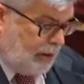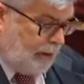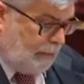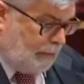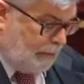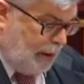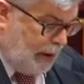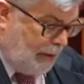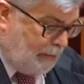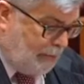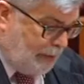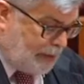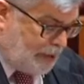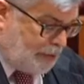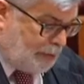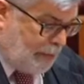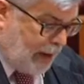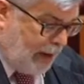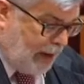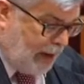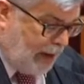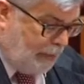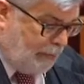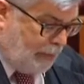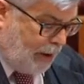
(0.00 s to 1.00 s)
members'
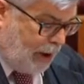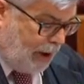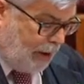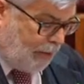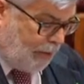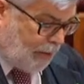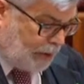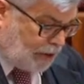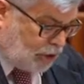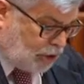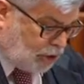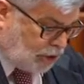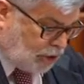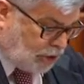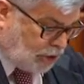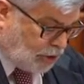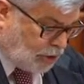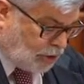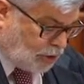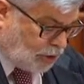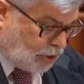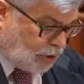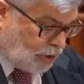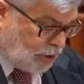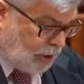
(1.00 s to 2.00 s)
money being
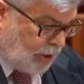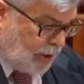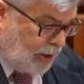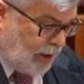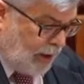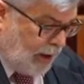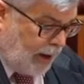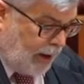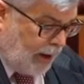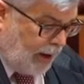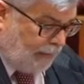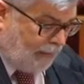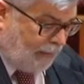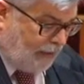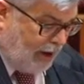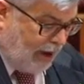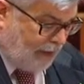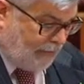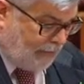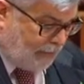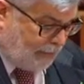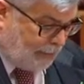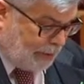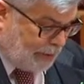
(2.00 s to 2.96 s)
misused in favour of